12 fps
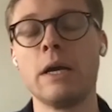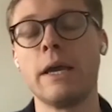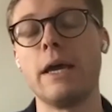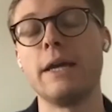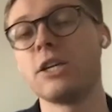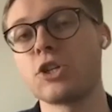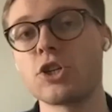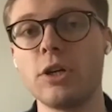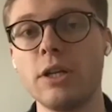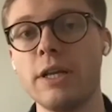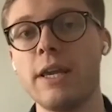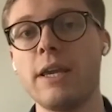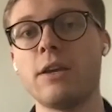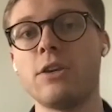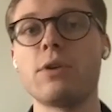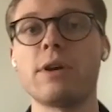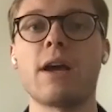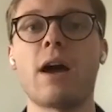Additionally,
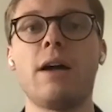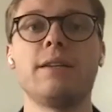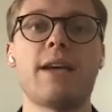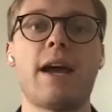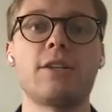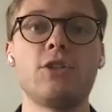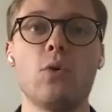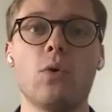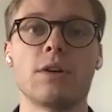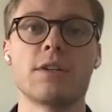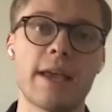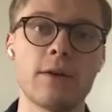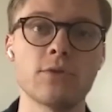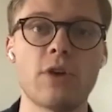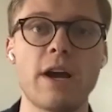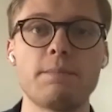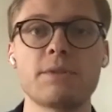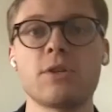you can contact your sales
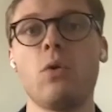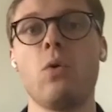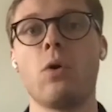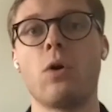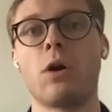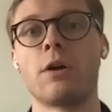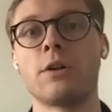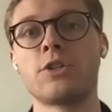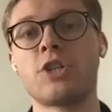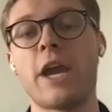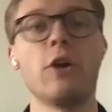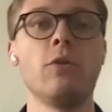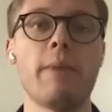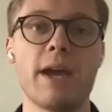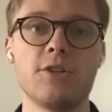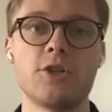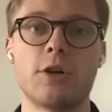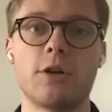reps or channel
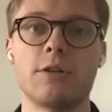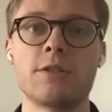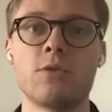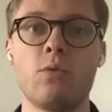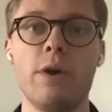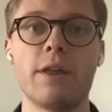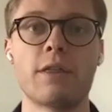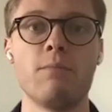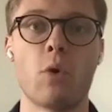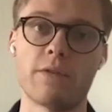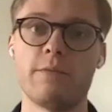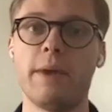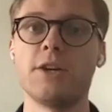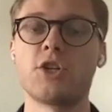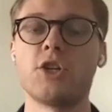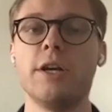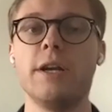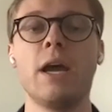managers with more
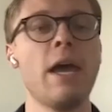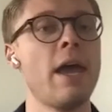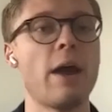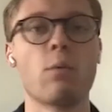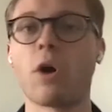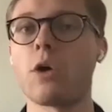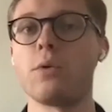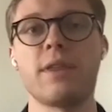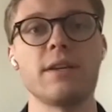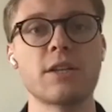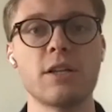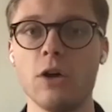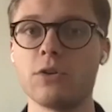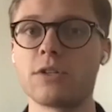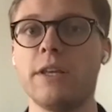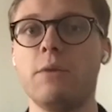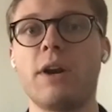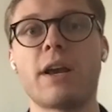information and work with us
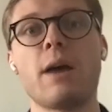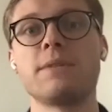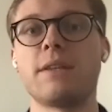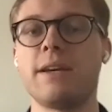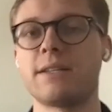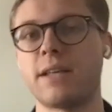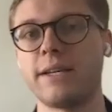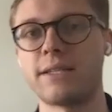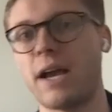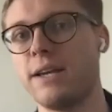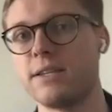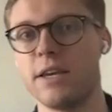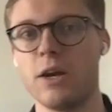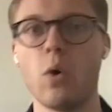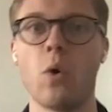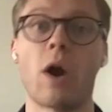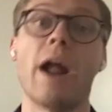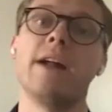closely when it comes to things like sizing
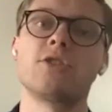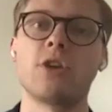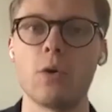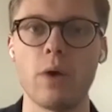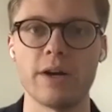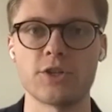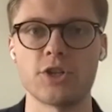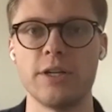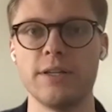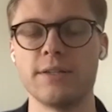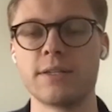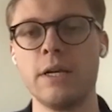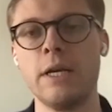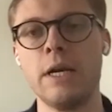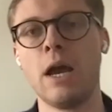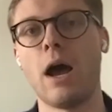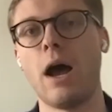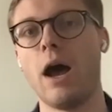or answering questions,
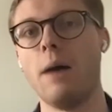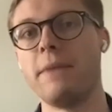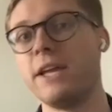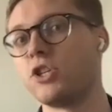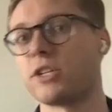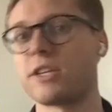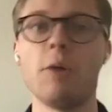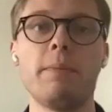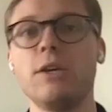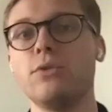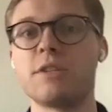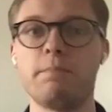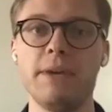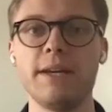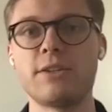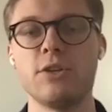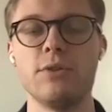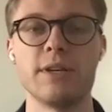and just helping you
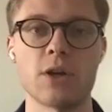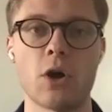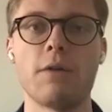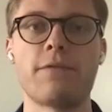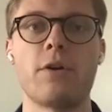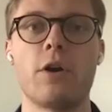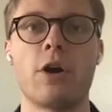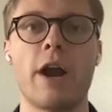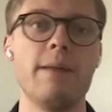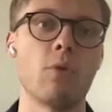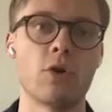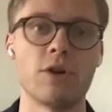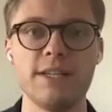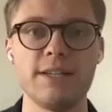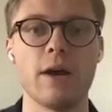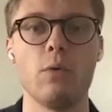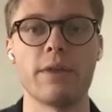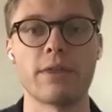speak to this offer in more
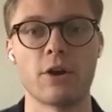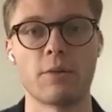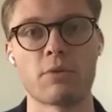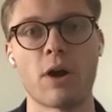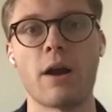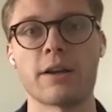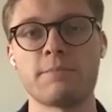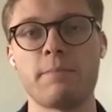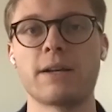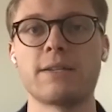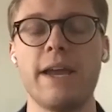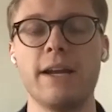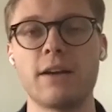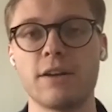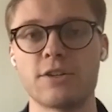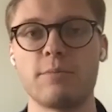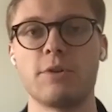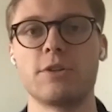detail with your prospects and
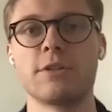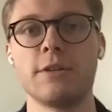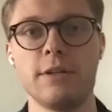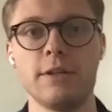customers.